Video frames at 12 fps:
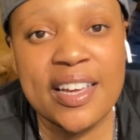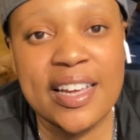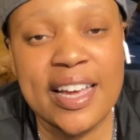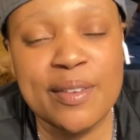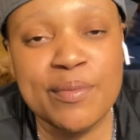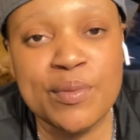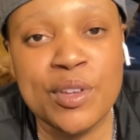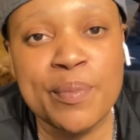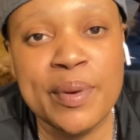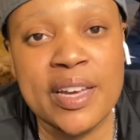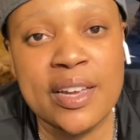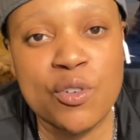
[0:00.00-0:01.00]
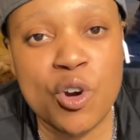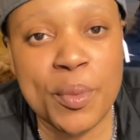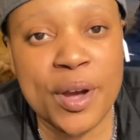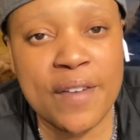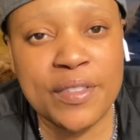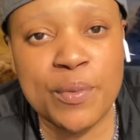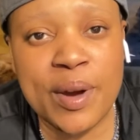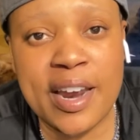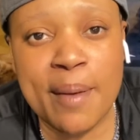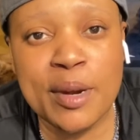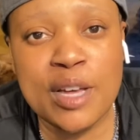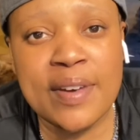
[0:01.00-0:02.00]
and to be a normal, healthy weight,
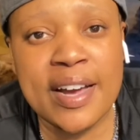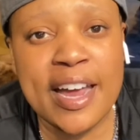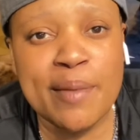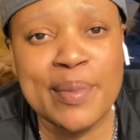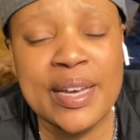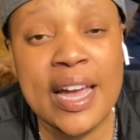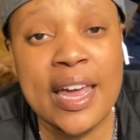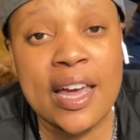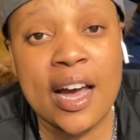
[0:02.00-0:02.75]
I believe I got to be at